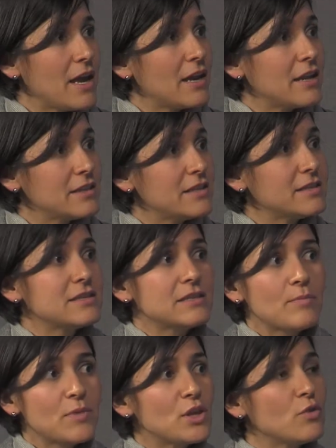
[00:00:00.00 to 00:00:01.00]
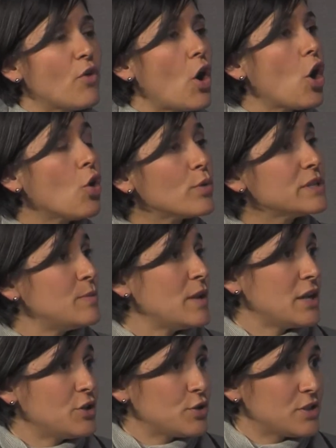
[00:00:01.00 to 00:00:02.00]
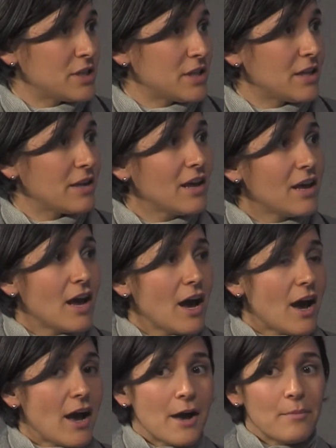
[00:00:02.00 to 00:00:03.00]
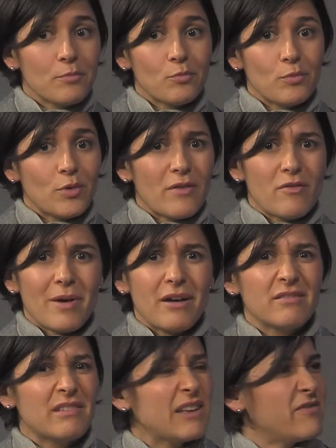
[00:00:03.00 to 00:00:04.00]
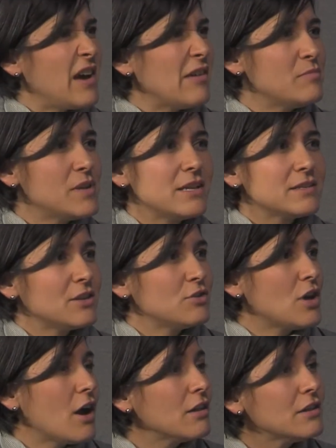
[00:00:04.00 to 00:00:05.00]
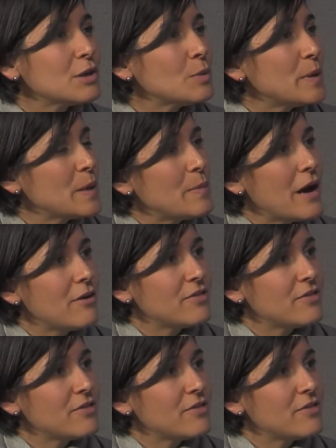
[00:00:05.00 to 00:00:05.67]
and this is something you've always been interested in. We have about 5 minutes. Can you talk a little bit about that?